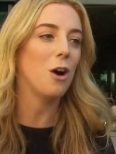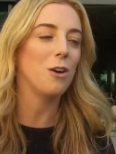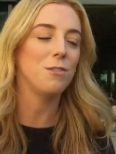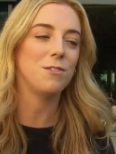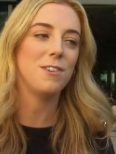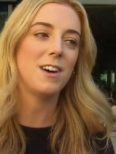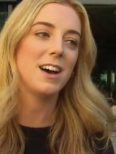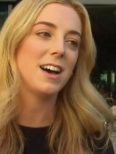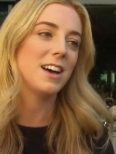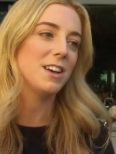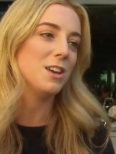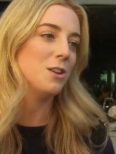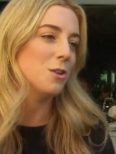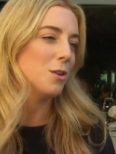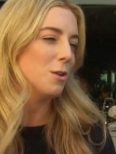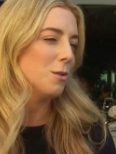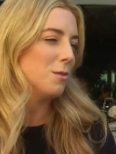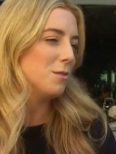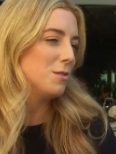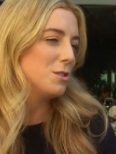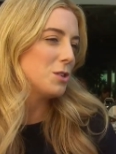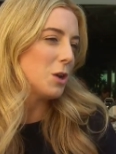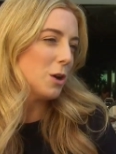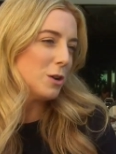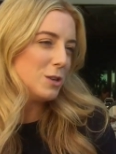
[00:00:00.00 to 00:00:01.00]
offer, you know,
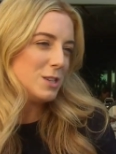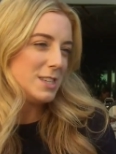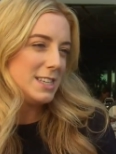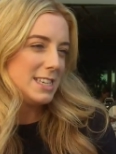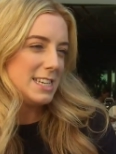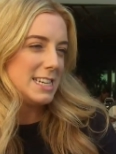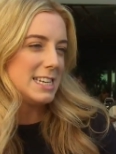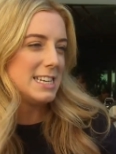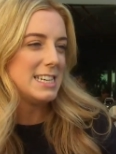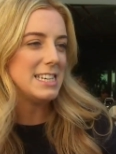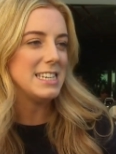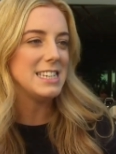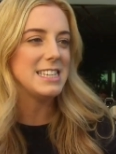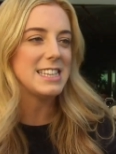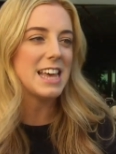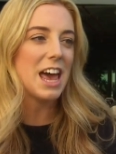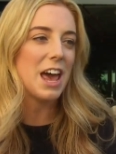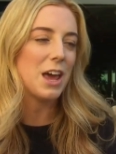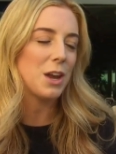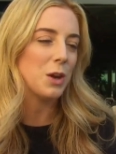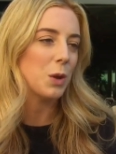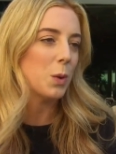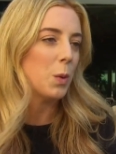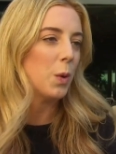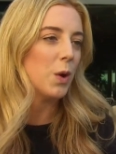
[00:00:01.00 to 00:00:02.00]
toasties
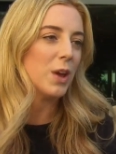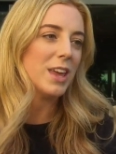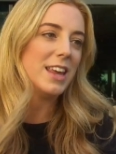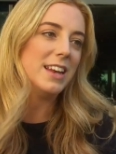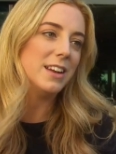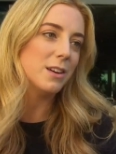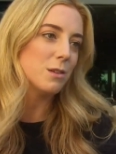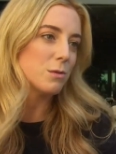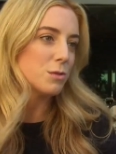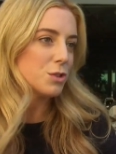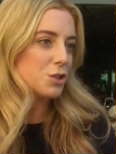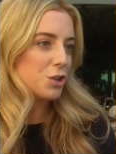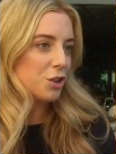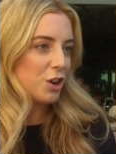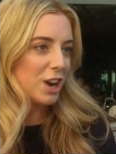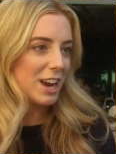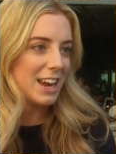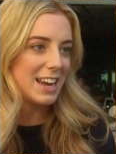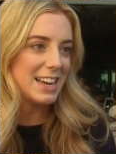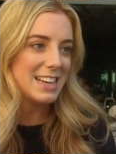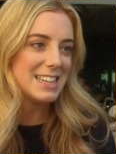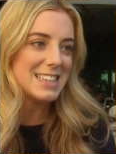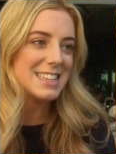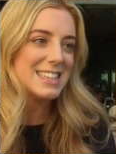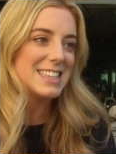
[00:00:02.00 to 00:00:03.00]
and quirky little
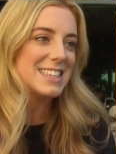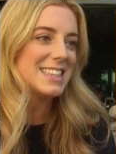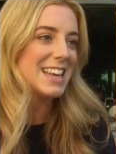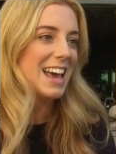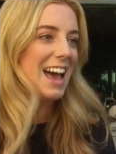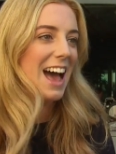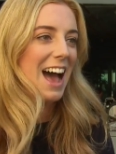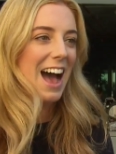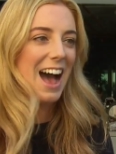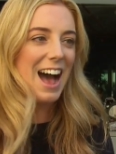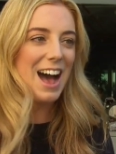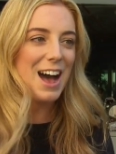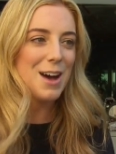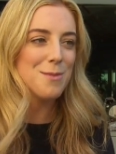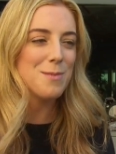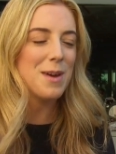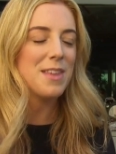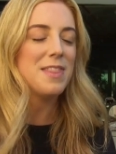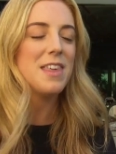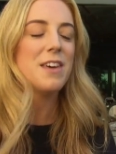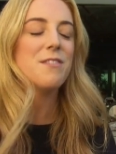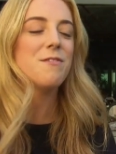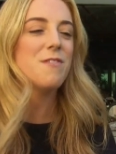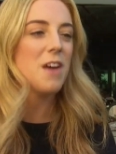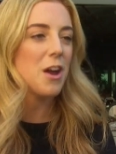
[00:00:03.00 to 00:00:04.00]
treats um,
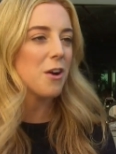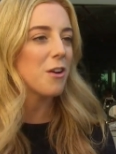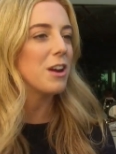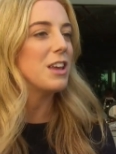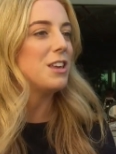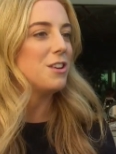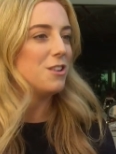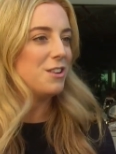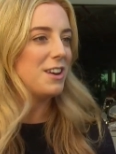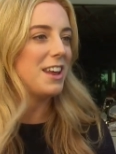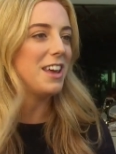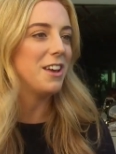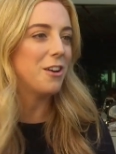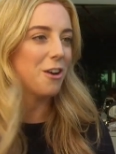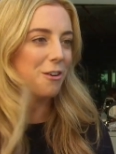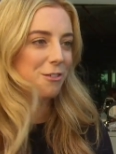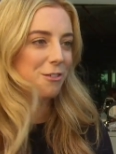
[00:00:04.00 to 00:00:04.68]
and they're very unique